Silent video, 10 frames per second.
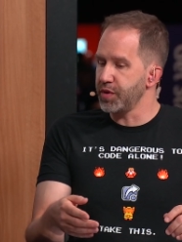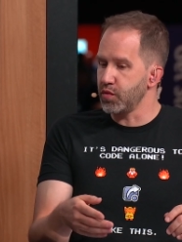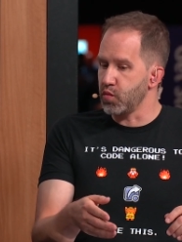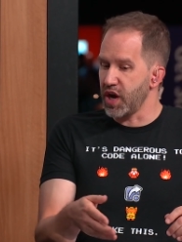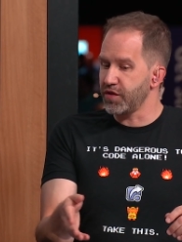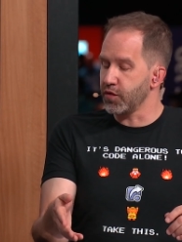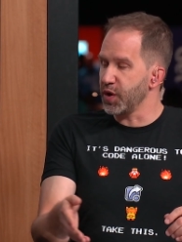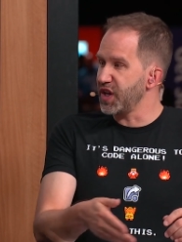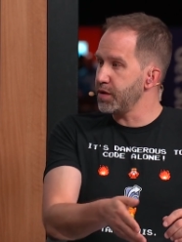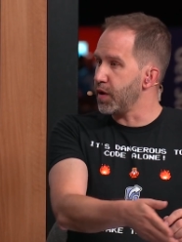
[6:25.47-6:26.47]
be wait for
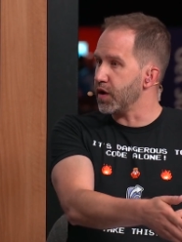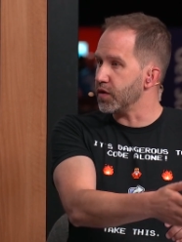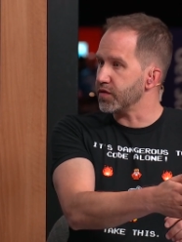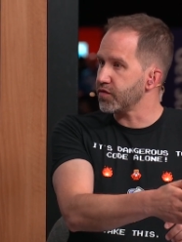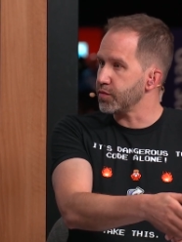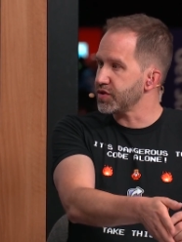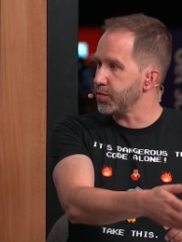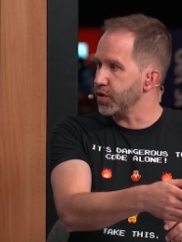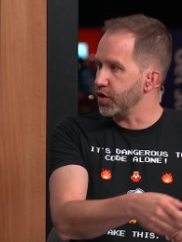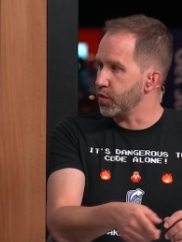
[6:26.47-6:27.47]
an email from
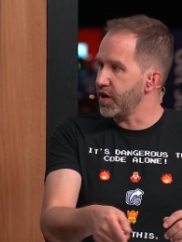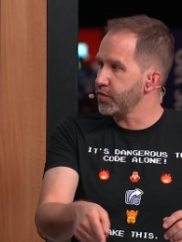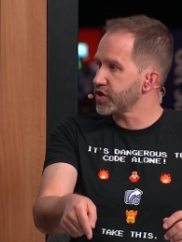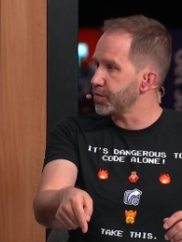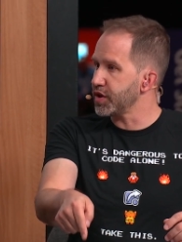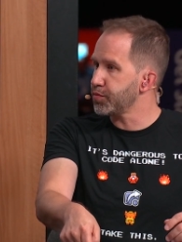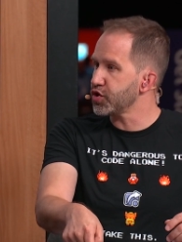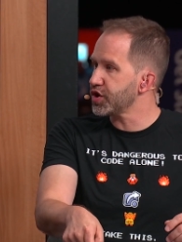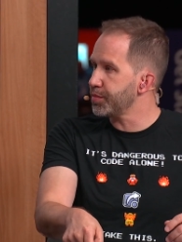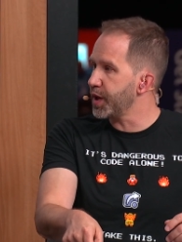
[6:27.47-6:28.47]
someone or that's wait right. for someone to
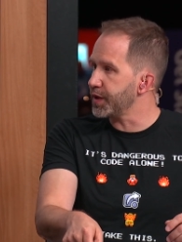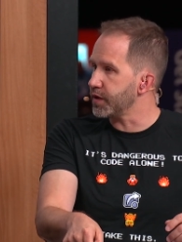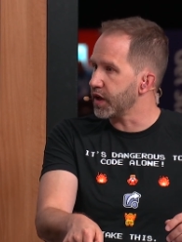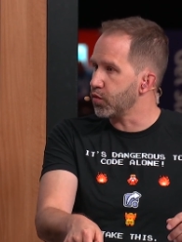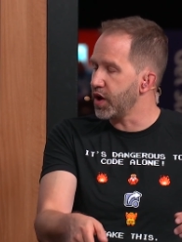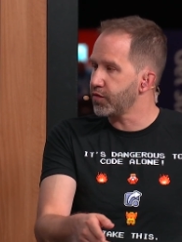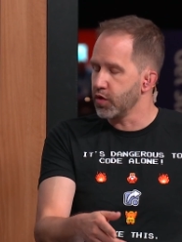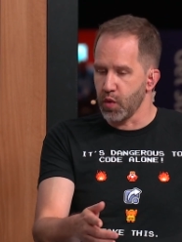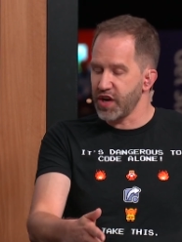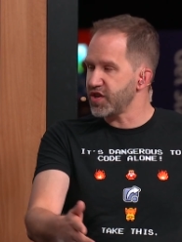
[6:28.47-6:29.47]
push a button, like yep. wait,
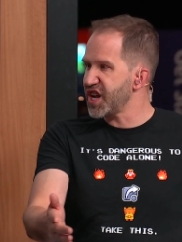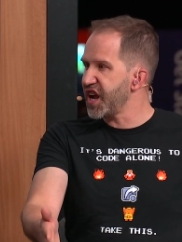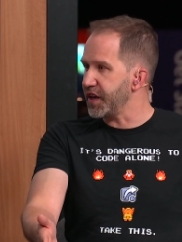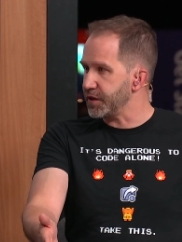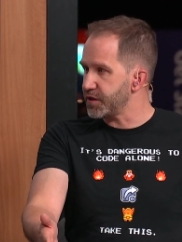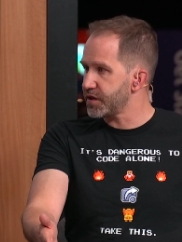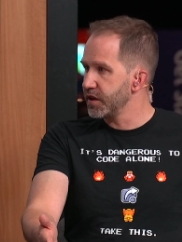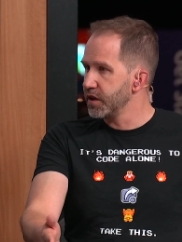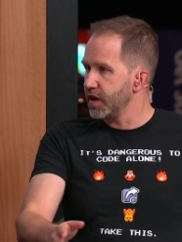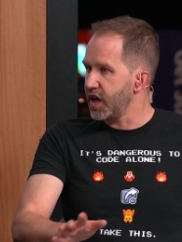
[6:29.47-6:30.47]
wait days
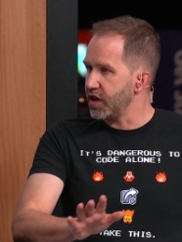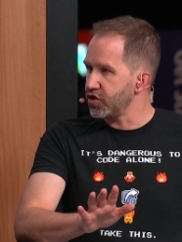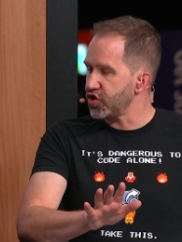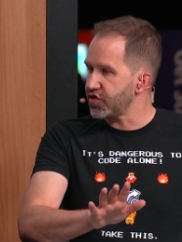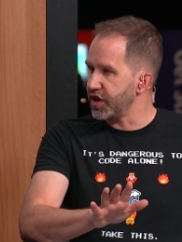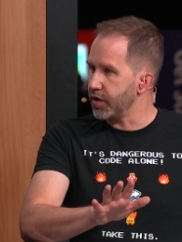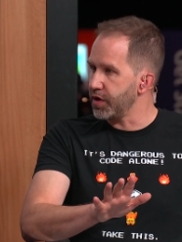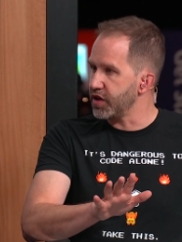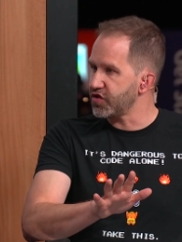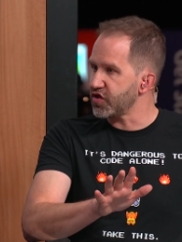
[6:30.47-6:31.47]
in just in a,
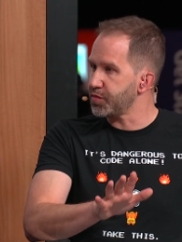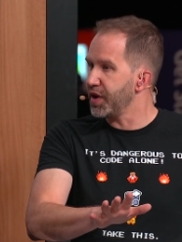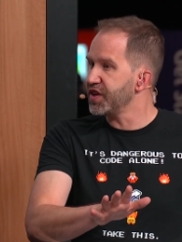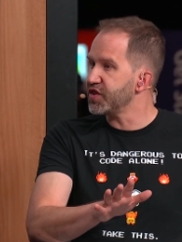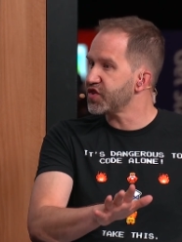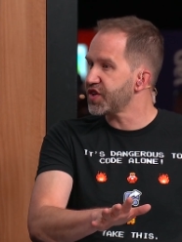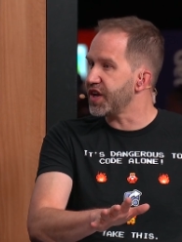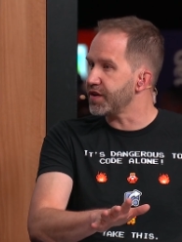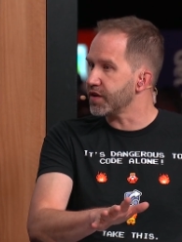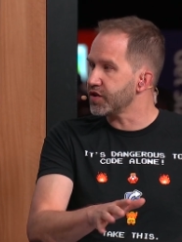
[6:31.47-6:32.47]
in a suspended
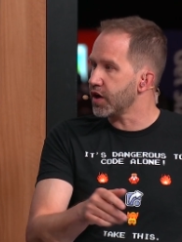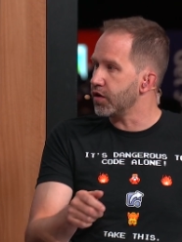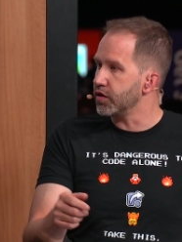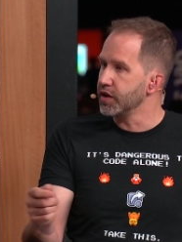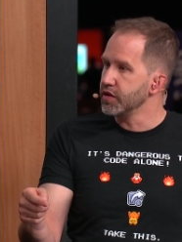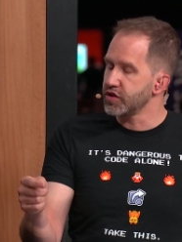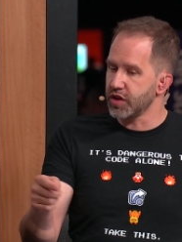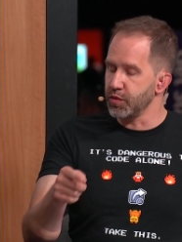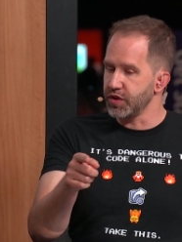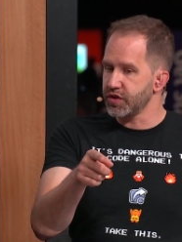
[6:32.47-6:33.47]
state until
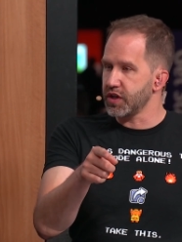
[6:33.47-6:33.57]
someone